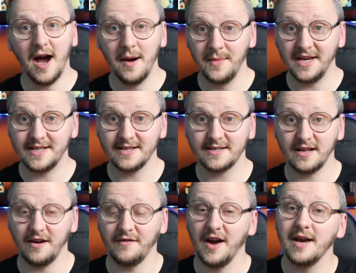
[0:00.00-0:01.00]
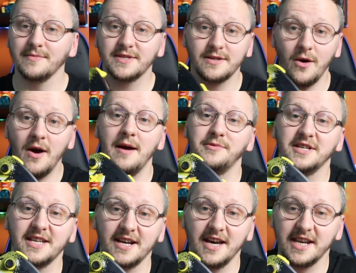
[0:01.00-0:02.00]
Amazing stuff. I am so happy
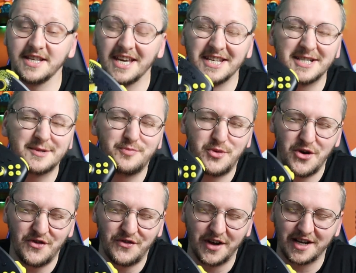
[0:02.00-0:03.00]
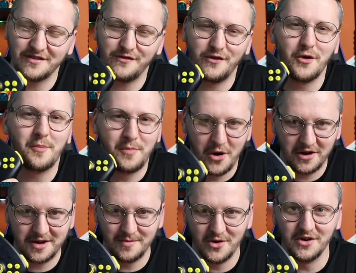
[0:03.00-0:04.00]
that I got it and it's perfect for
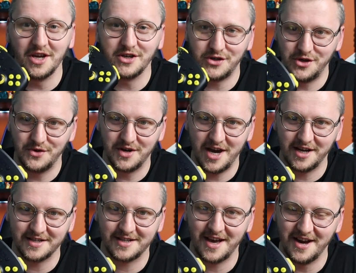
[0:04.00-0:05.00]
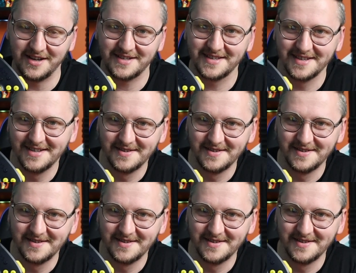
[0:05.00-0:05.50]
Pokemon Unite, guys.